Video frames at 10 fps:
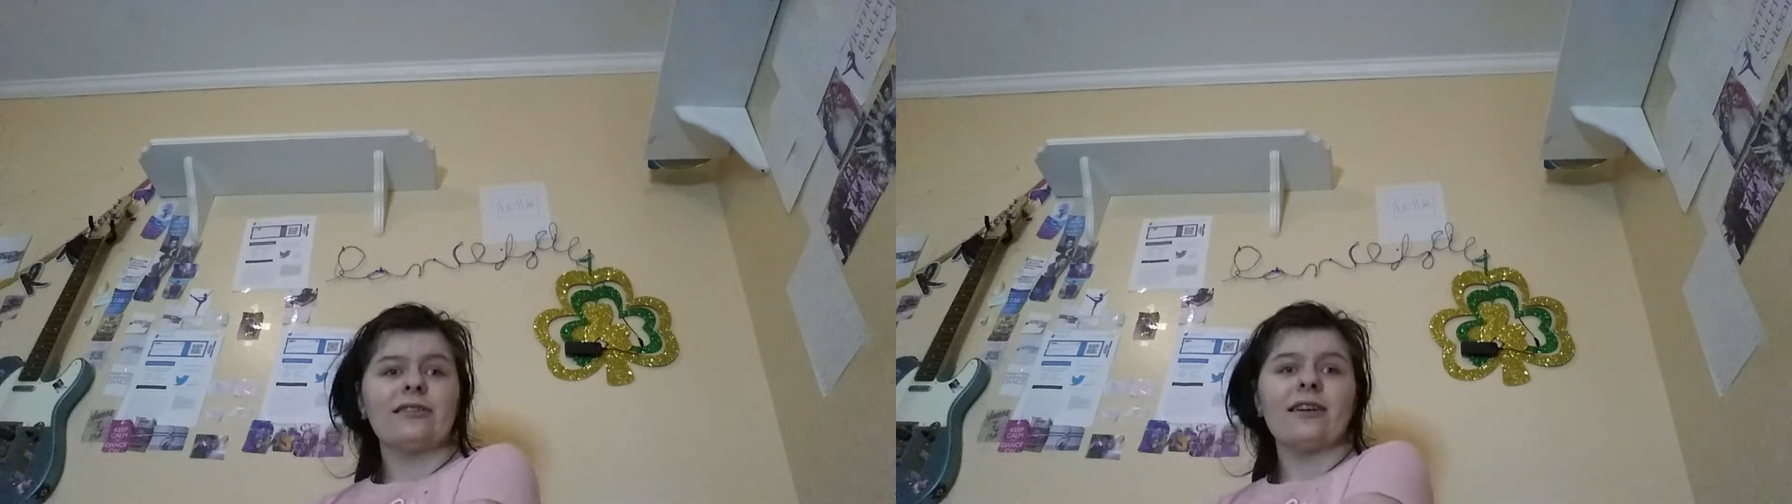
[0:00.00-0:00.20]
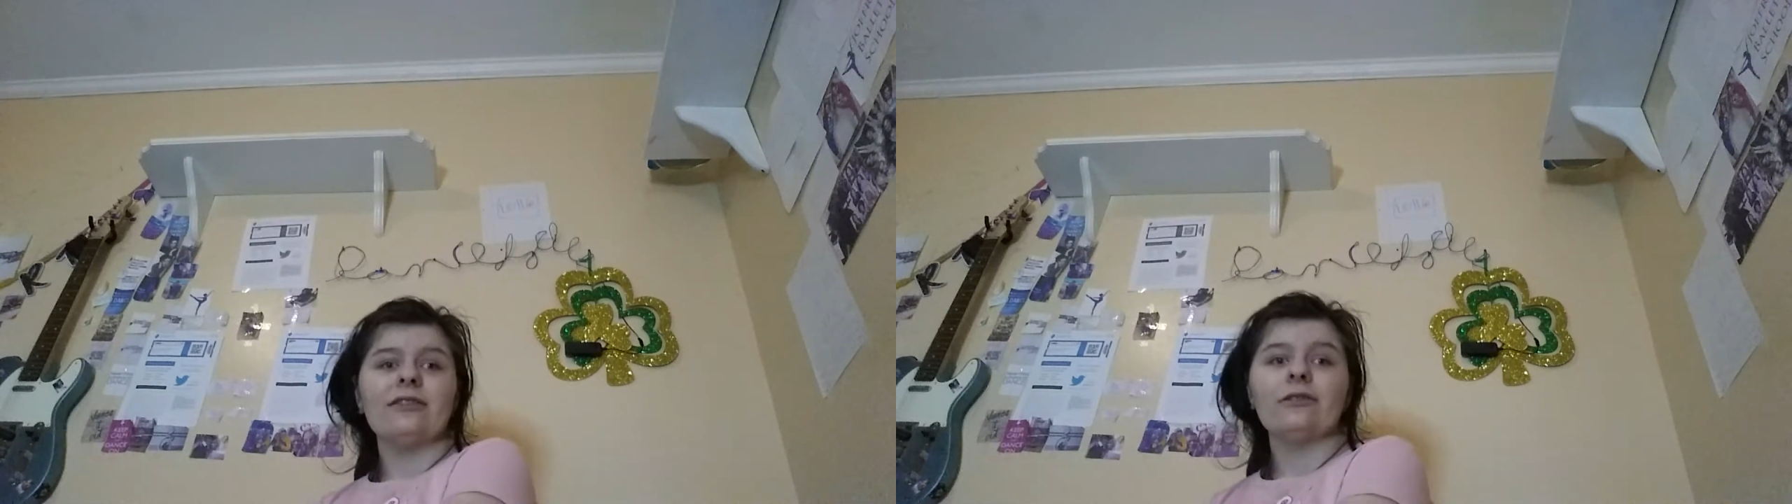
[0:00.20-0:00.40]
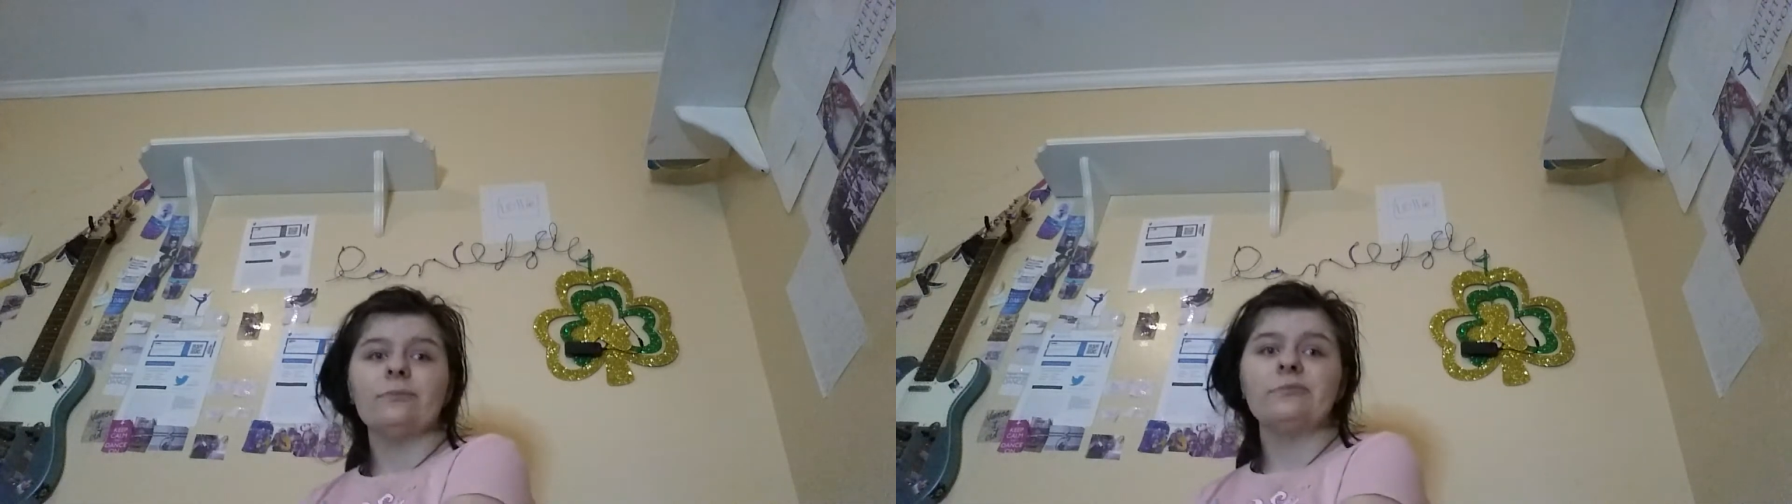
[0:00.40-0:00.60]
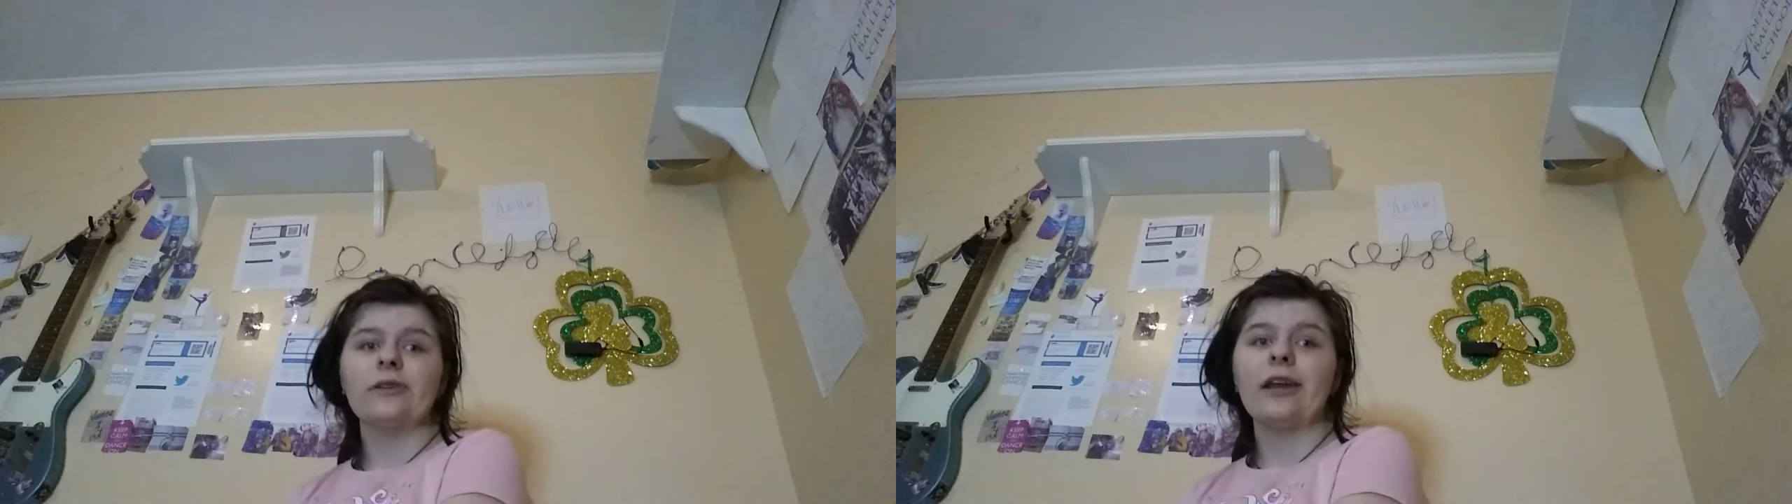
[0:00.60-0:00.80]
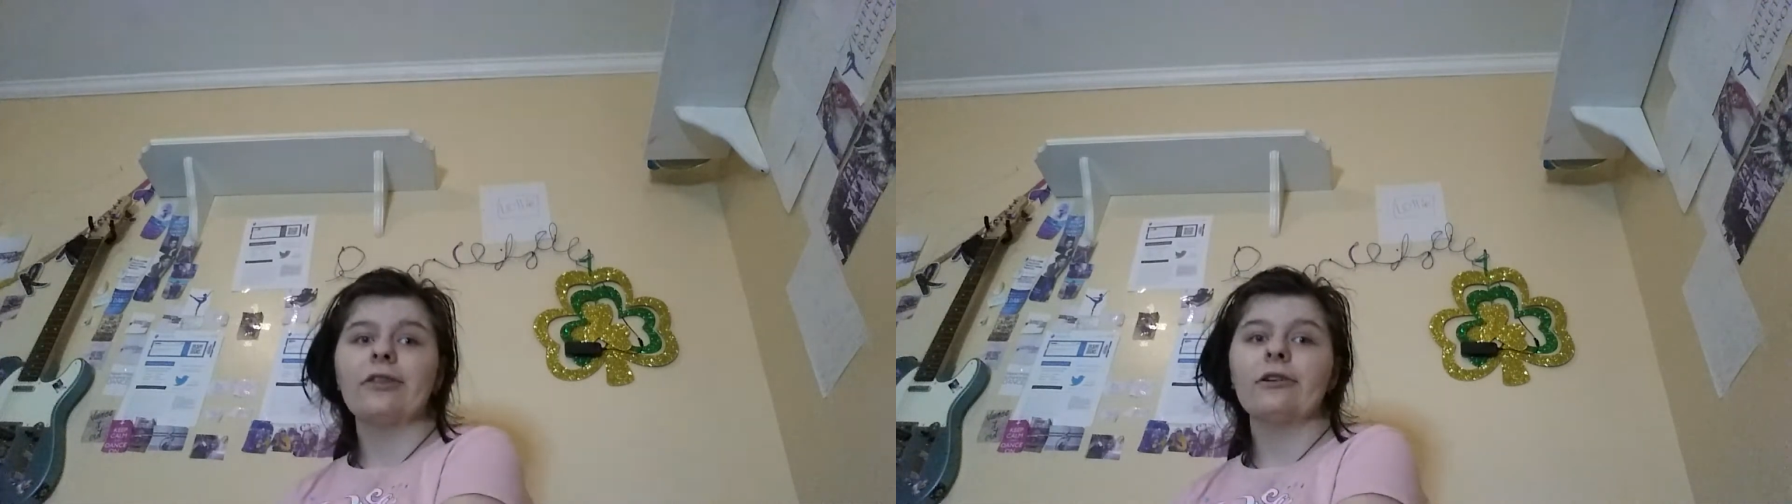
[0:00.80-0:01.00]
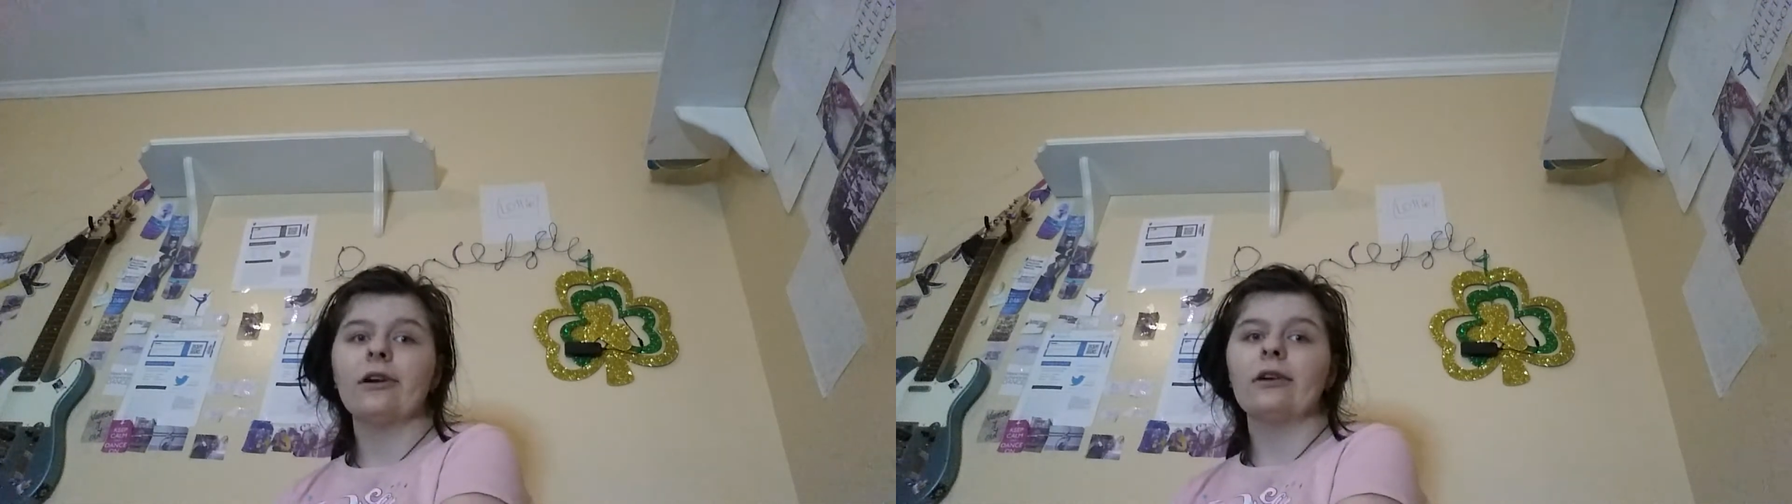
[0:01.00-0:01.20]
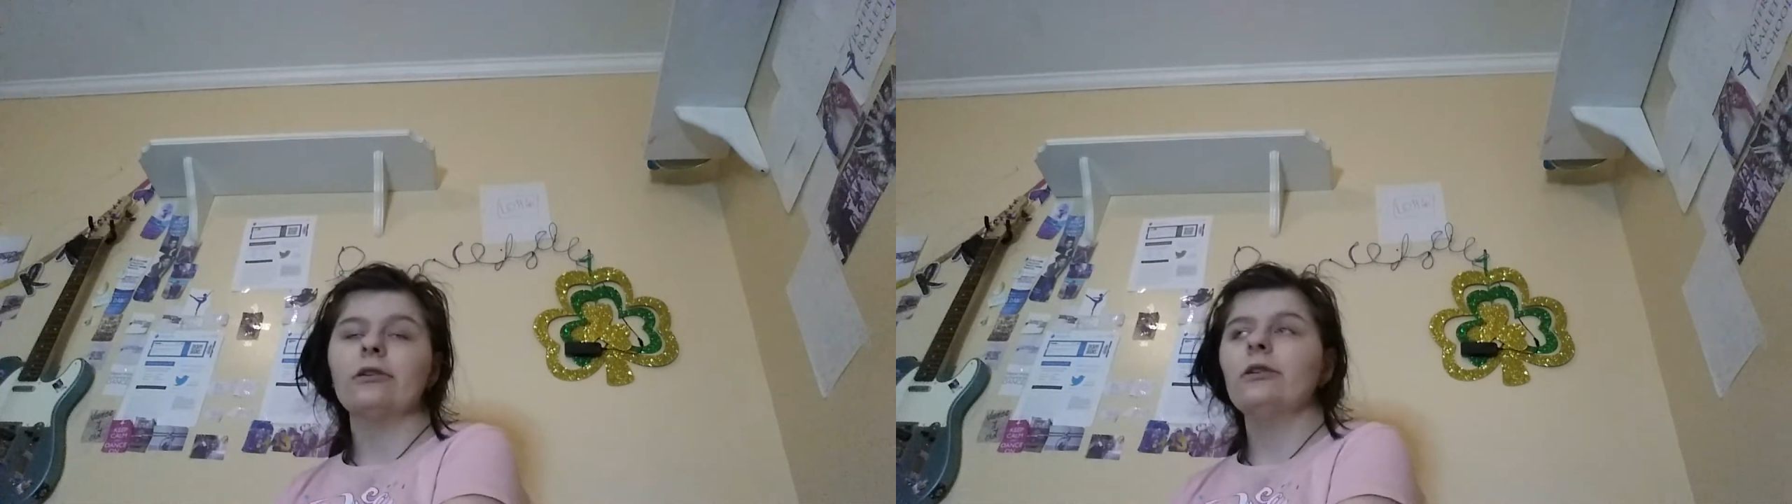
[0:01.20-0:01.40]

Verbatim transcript: and her brother